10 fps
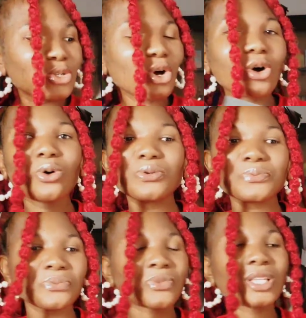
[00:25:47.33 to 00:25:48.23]
so
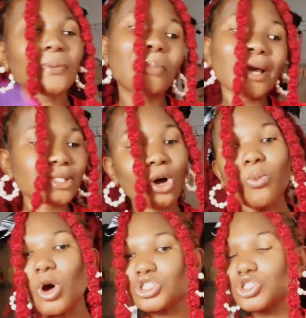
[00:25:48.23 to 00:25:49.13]
depends
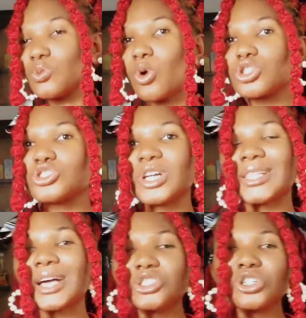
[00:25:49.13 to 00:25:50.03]
on what you want. You
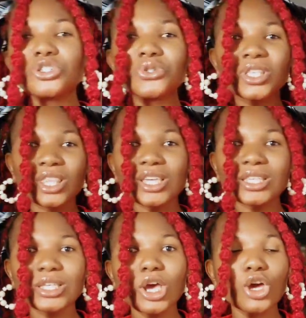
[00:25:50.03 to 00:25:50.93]
can actually use
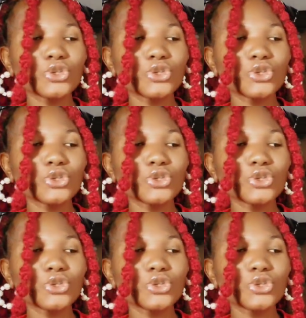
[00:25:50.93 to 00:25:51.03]
this